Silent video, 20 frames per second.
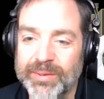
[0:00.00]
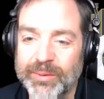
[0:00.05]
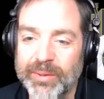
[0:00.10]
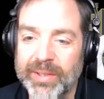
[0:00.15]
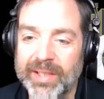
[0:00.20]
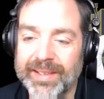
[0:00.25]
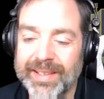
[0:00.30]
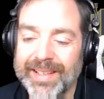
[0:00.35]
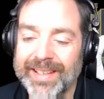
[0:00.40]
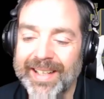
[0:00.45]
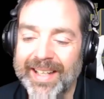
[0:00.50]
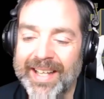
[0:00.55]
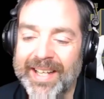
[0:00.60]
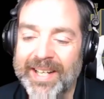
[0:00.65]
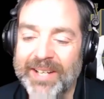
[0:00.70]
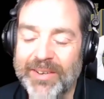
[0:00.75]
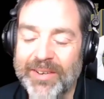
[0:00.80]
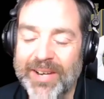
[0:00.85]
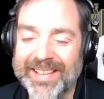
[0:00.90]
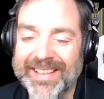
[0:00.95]
Well,
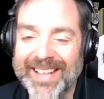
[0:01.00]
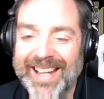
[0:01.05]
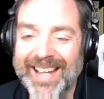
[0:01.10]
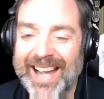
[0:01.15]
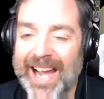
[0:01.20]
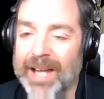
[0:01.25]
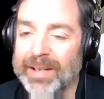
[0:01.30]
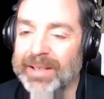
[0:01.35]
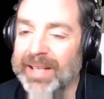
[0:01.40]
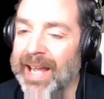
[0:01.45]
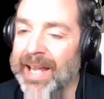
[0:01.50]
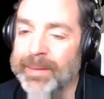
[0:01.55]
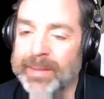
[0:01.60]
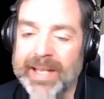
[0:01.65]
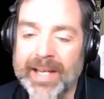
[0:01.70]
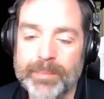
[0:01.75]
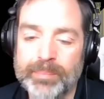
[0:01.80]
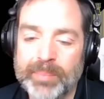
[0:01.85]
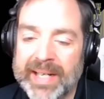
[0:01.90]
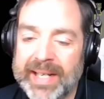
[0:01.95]
anyway, I, I
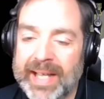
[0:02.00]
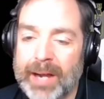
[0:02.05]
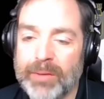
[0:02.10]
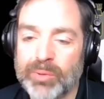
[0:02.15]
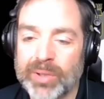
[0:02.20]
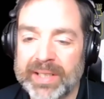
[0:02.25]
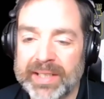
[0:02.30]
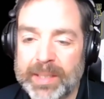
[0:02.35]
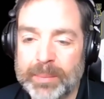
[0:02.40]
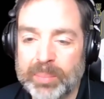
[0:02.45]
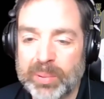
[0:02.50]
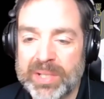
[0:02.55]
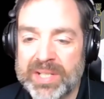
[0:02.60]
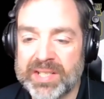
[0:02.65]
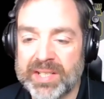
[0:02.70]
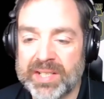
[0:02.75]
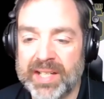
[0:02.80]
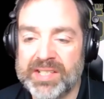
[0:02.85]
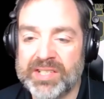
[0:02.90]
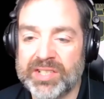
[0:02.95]
got, buddy, I really
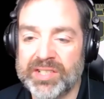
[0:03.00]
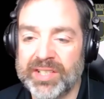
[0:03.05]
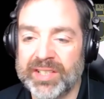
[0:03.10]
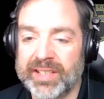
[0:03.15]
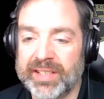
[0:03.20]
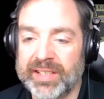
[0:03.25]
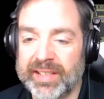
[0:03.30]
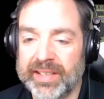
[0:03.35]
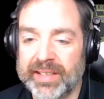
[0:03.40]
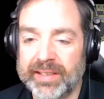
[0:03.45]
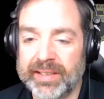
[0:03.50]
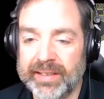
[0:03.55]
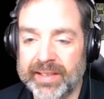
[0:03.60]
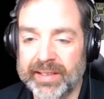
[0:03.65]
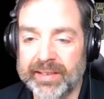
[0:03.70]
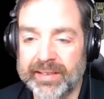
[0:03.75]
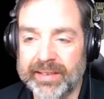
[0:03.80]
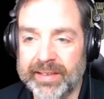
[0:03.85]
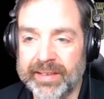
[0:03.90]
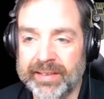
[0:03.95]
appreciate you. And,
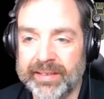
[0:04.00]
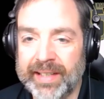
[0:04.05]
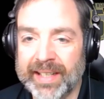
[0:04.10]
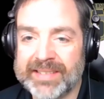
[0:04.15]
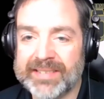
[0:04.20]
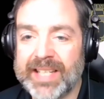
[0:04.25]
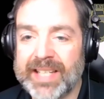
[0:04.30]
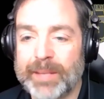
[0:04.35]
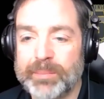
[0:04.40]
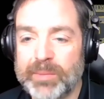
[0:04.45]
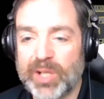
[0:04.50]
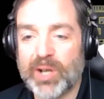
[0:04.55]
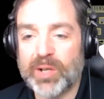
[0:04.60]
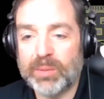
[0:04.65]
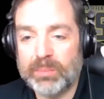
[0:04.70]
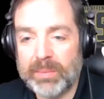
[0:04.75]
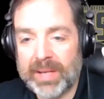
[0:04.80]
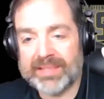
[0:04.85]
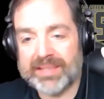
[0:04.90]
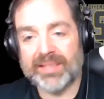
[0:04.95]
and, and next time you go to
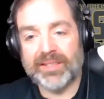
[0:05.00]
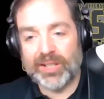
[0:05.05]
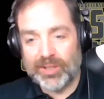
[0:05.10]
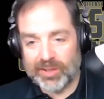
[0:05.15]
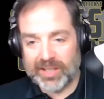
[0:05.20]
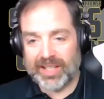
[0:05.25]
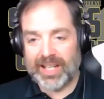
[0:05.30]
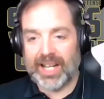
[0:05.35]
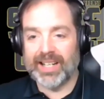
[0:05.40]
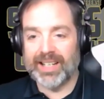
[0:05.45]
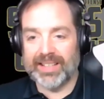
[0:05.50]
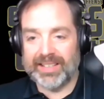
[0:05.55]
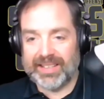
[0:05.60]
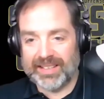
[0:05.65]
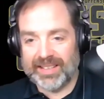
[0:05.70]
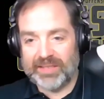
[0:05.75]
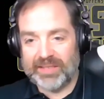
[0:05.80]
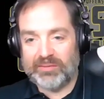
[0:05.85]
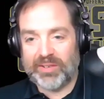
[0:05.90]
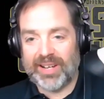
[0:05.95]
Mexico, can I get the
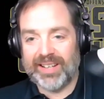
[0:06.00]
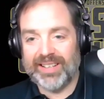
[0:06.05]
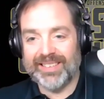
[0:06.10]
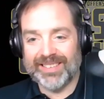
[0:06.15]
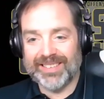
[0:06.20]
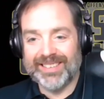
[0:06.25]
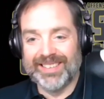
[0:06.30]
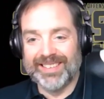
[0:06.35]
invite?